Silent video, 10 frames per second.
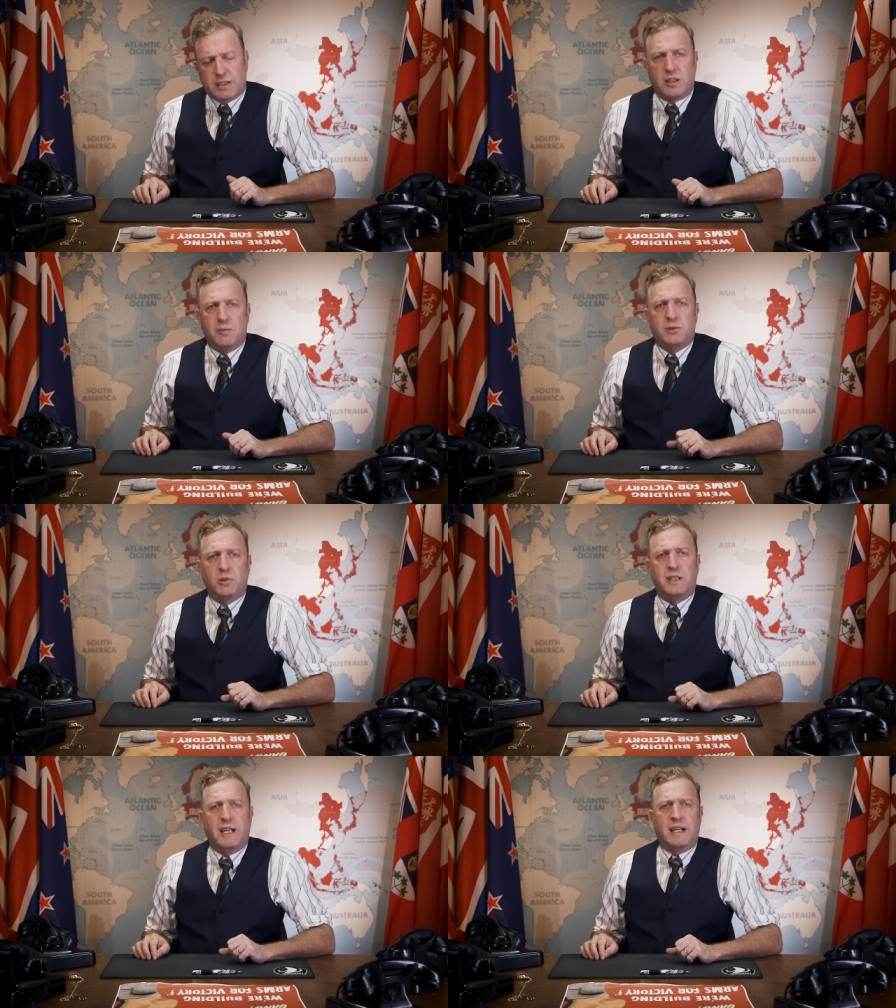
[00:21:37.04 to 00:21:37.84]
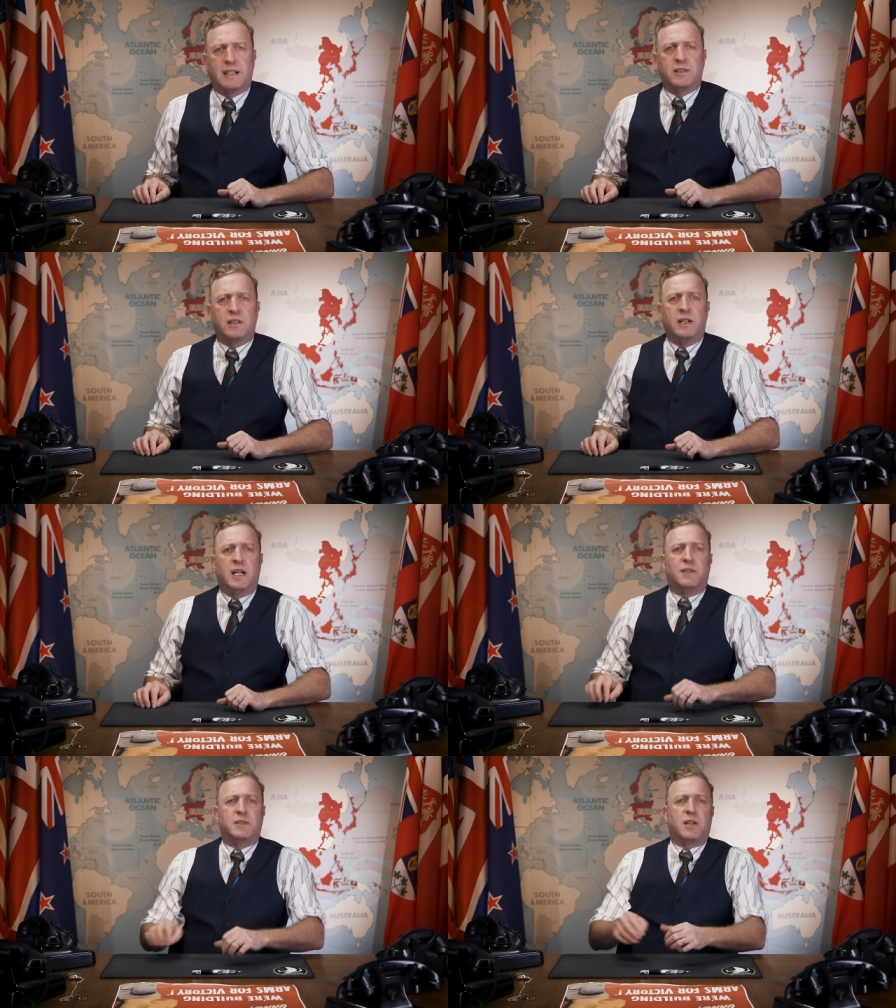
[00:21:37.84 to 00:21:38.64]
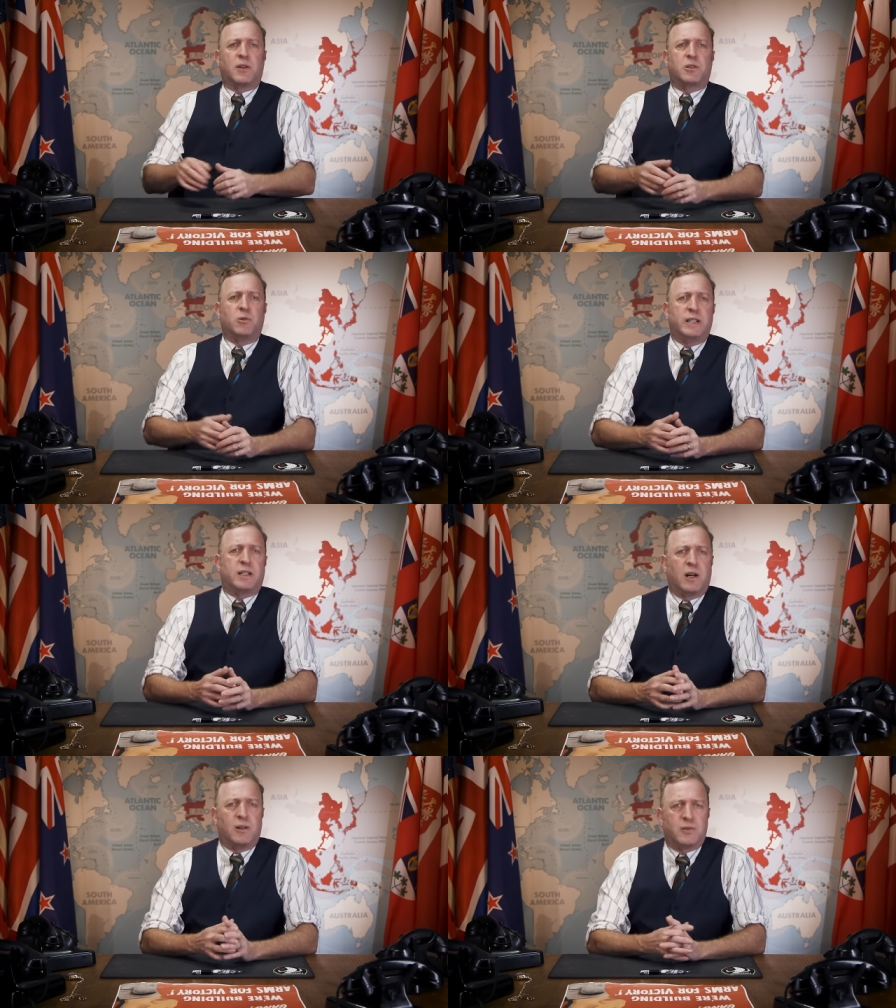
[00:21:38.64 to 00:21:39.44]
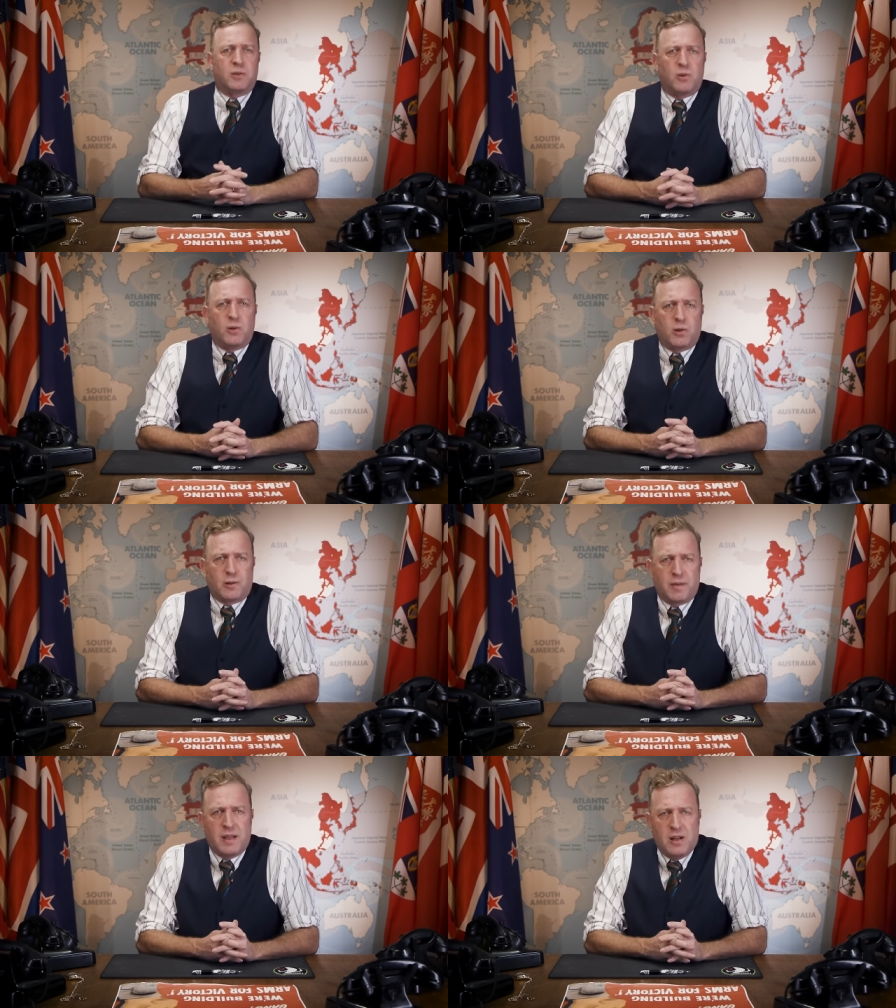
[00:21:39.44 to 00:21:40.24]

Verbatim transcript: we come to the end of another week of the war,